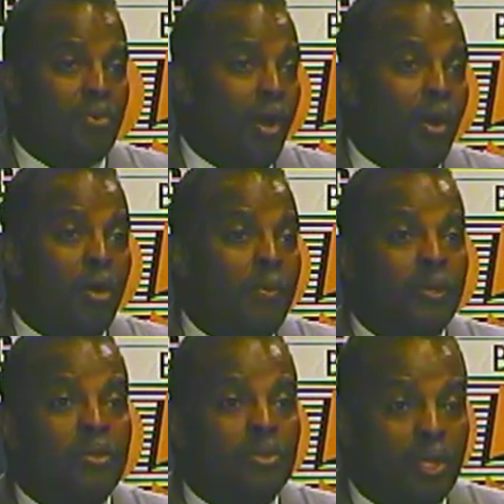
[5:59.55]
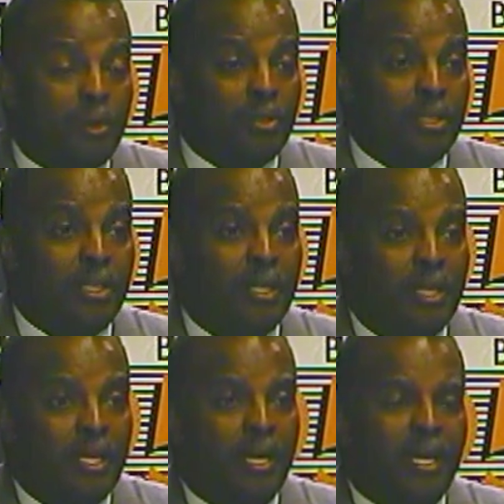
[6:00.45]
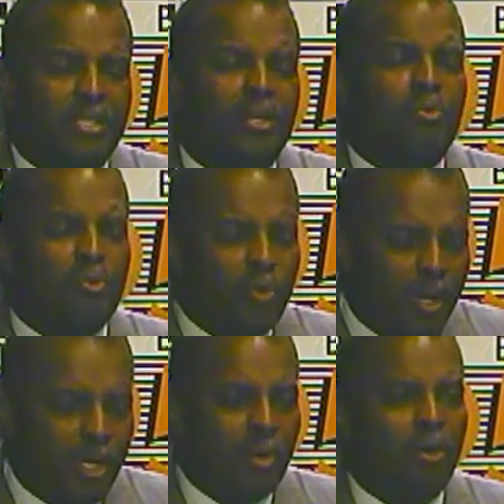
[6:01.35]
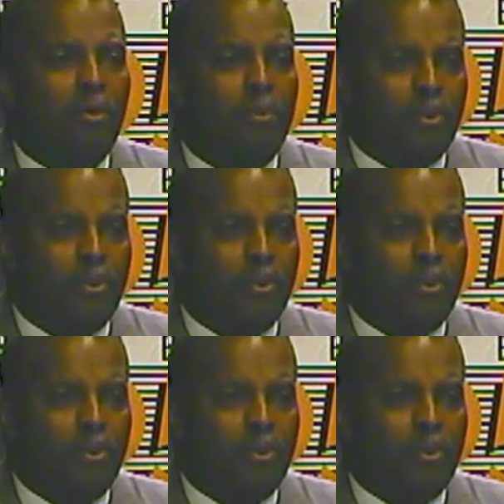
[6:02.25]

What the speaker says: throughout urban New Jersey. It's a real